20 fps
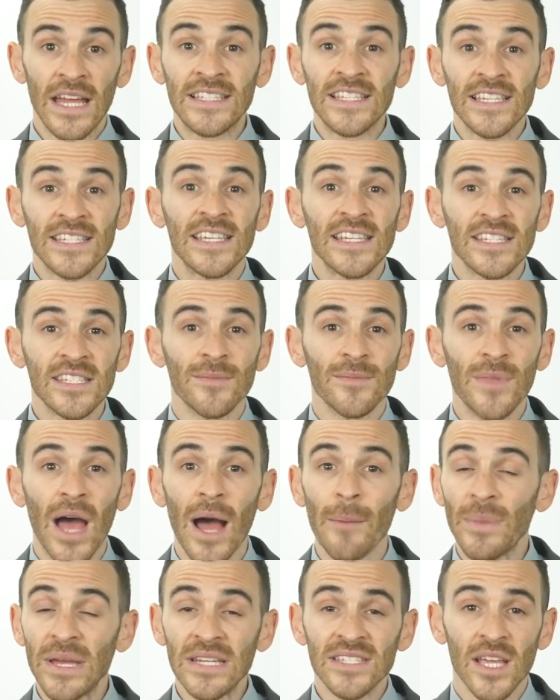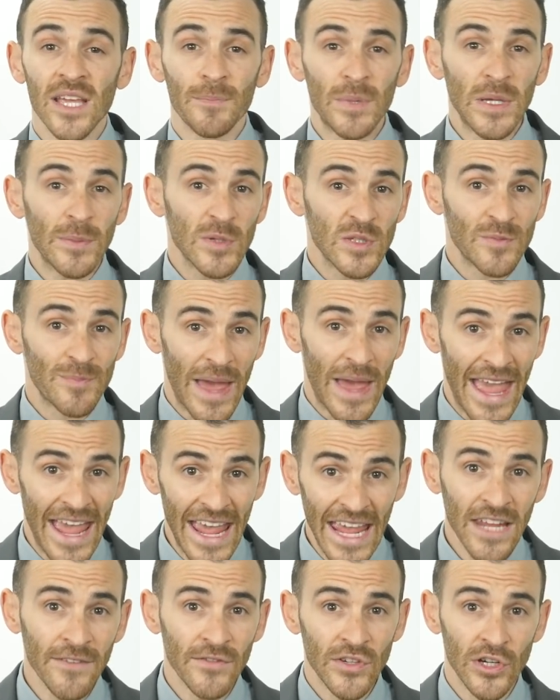It's a system not based on people's
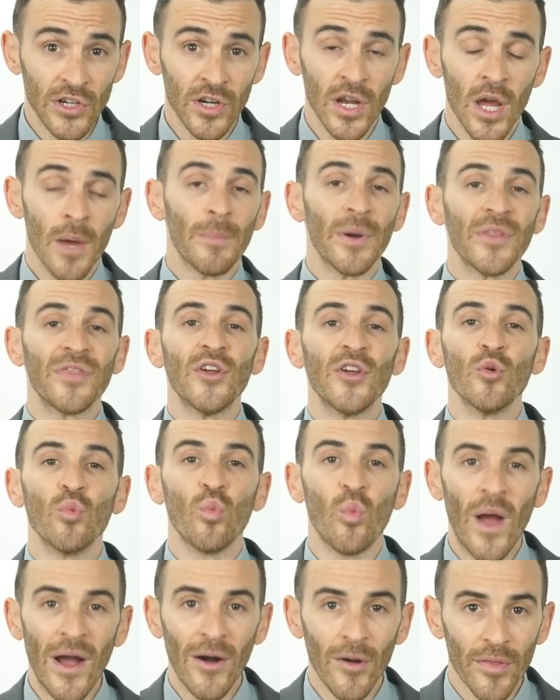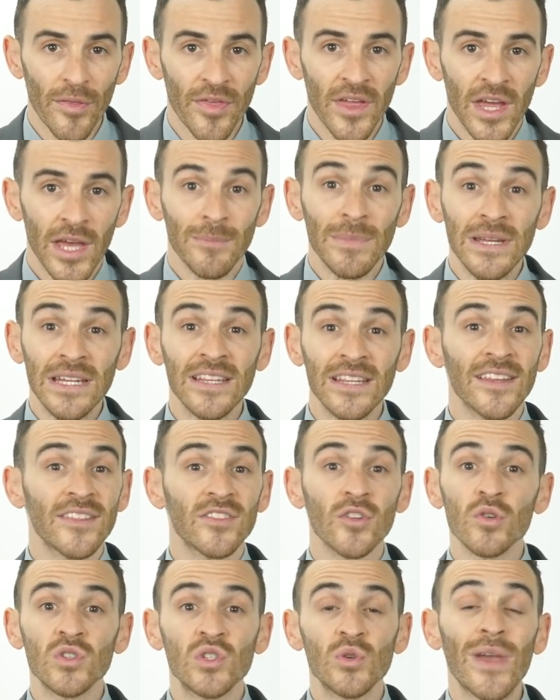behavior, but their wealth, meaning
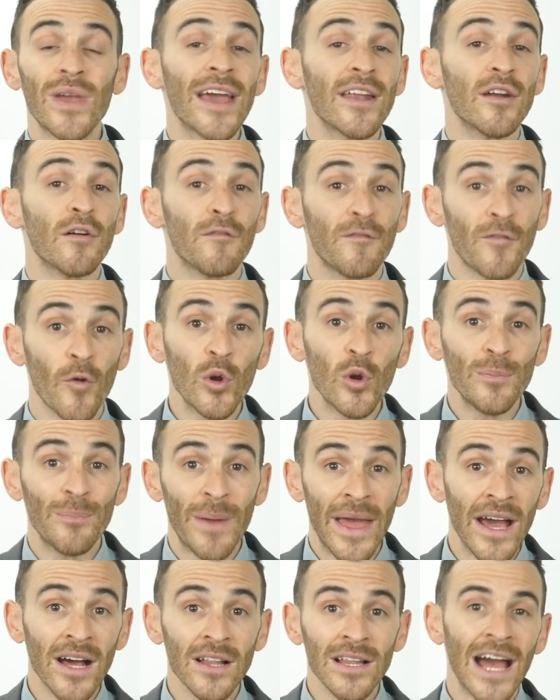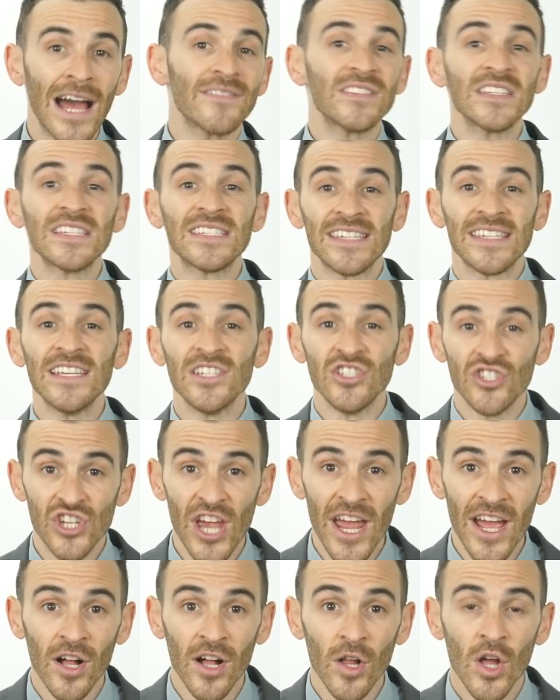that those who can't afford bail have to sit in
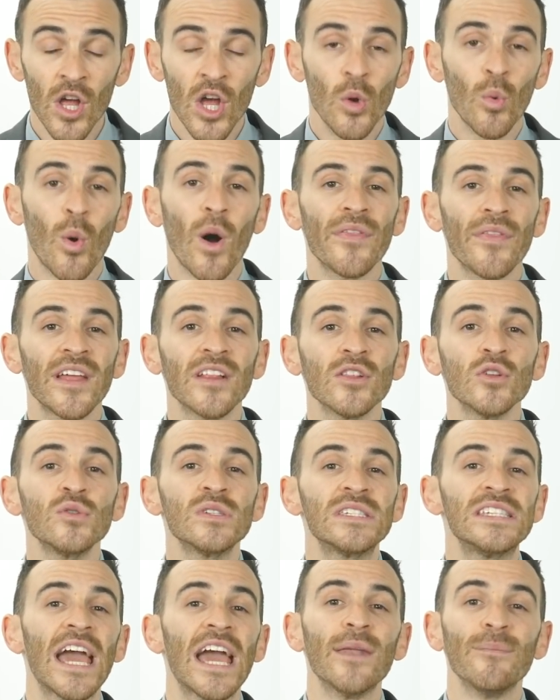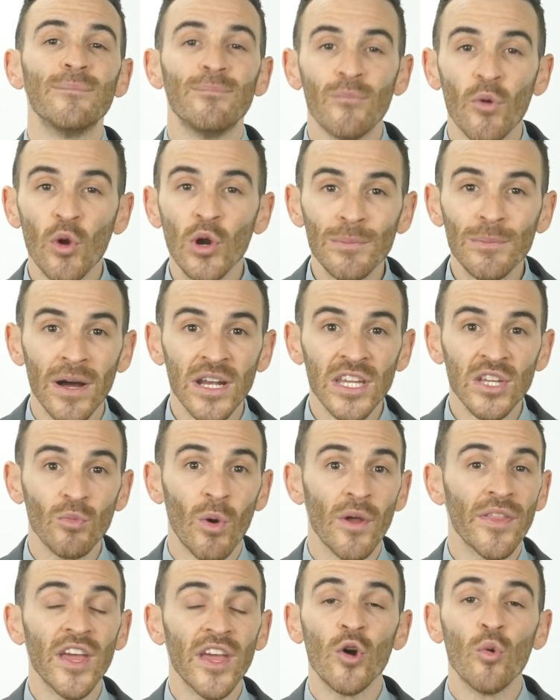jail while they lose yet more money
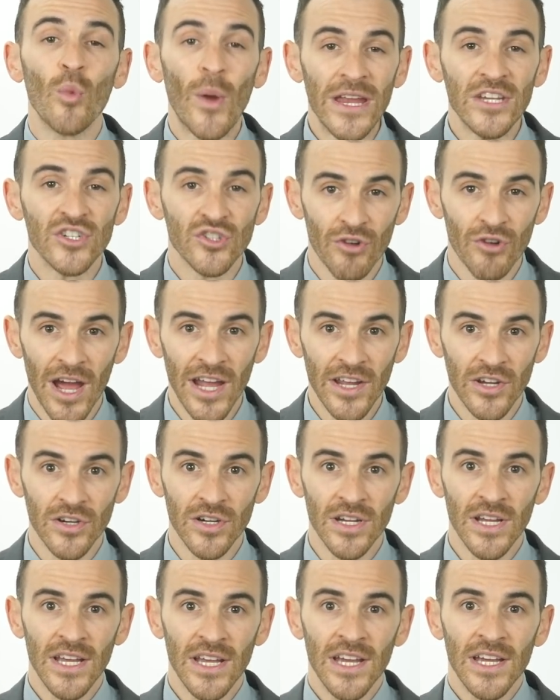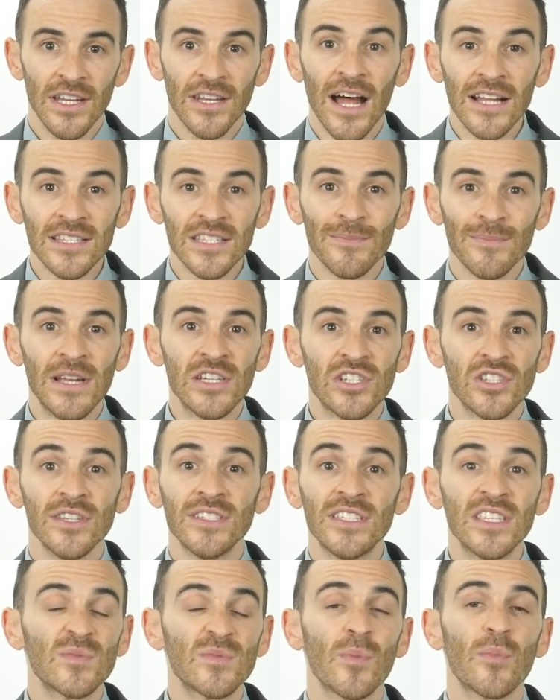while they await trial. Not to mention
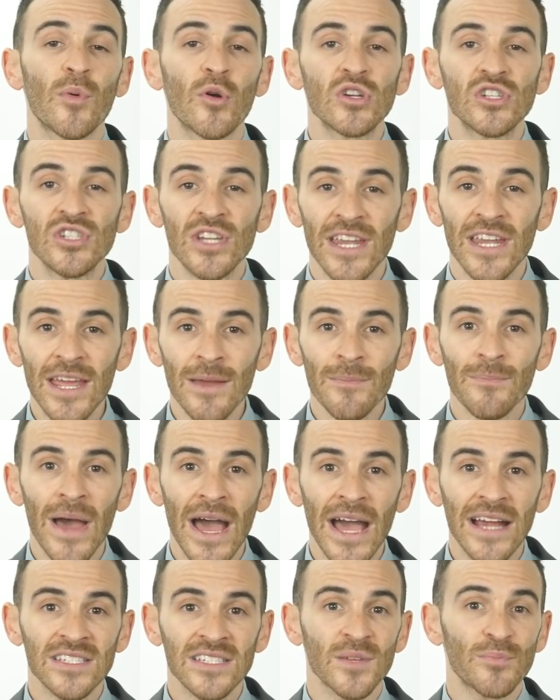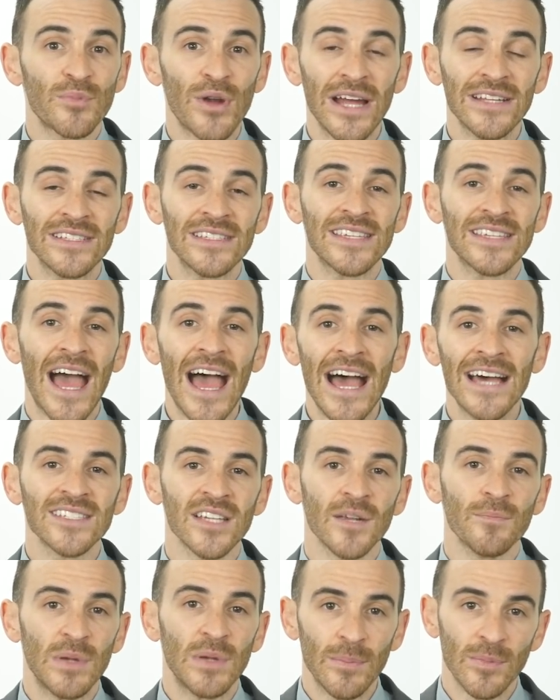the disproportionate impacts the practice
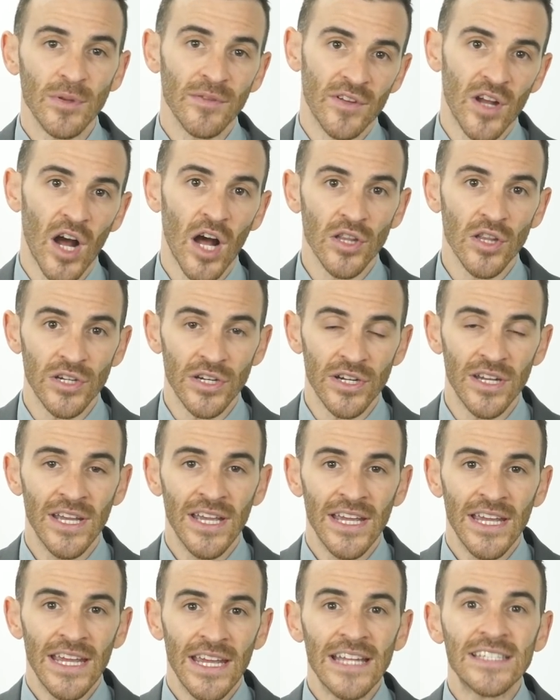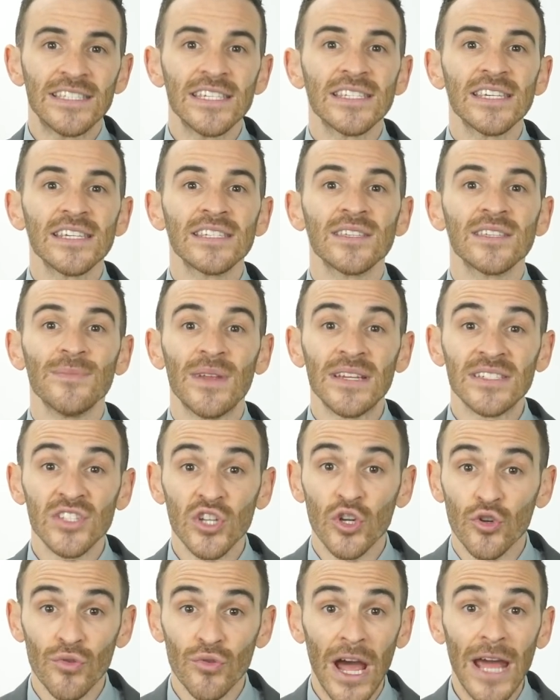has on people of color. It's a system that's
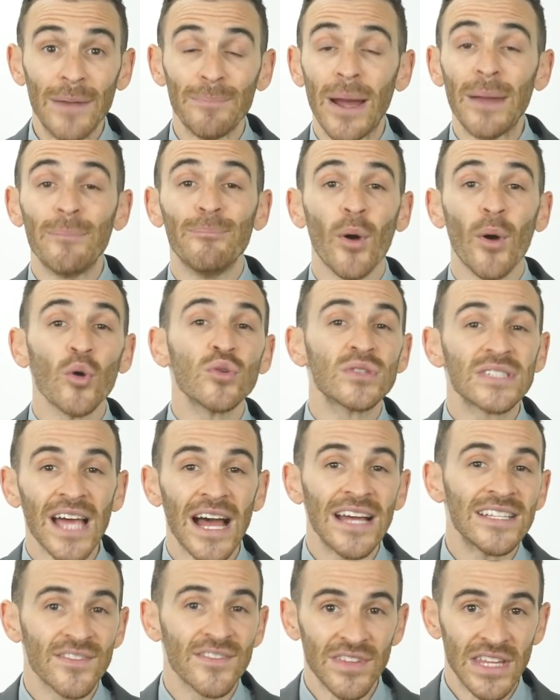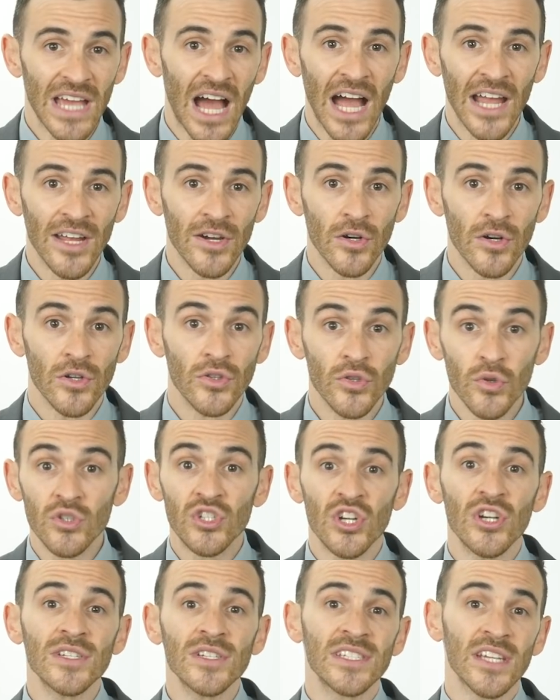decried by both sides of the aisle. New
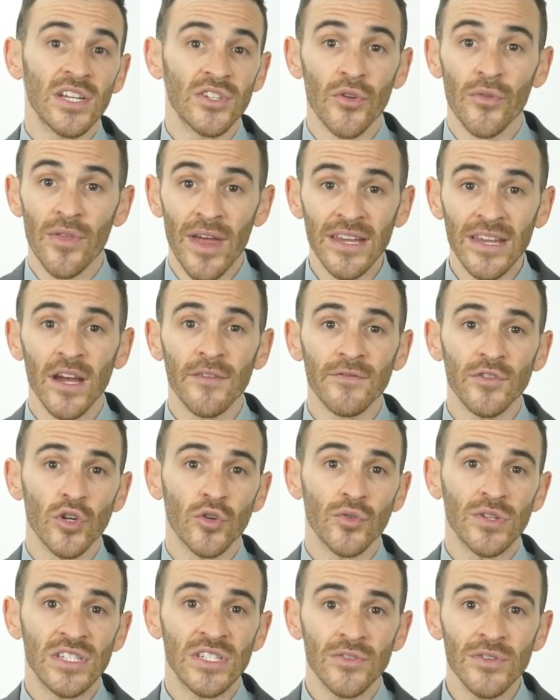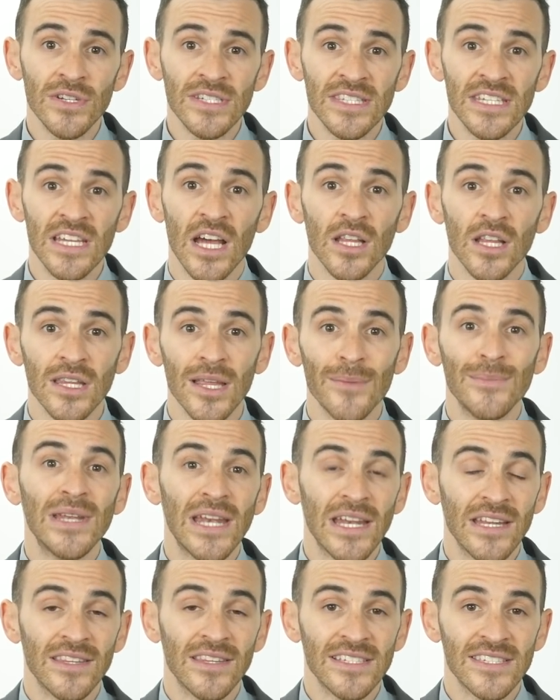Jersey, under then-Governor Chris Christie,
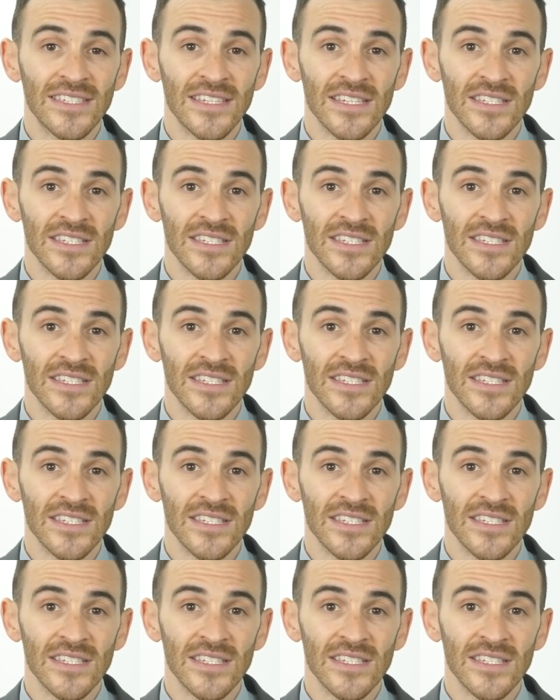eliminated this